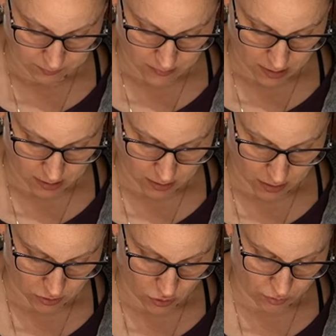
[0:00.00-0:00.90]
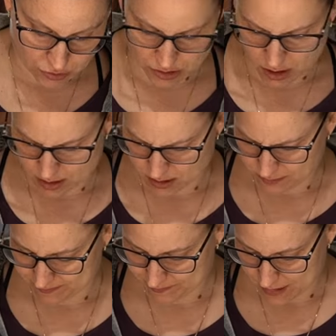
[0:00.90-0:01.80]
In the adobo sauce,
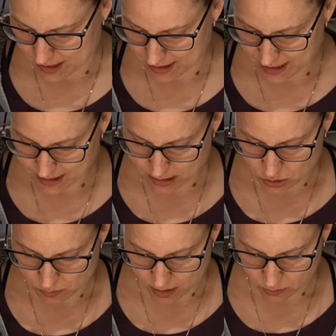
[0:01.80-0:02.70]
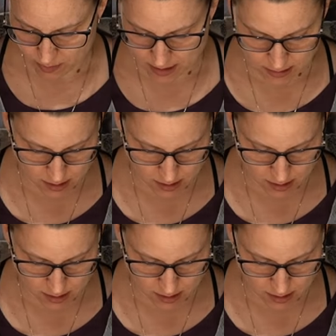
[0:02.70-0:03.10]
I think it's a tomato-based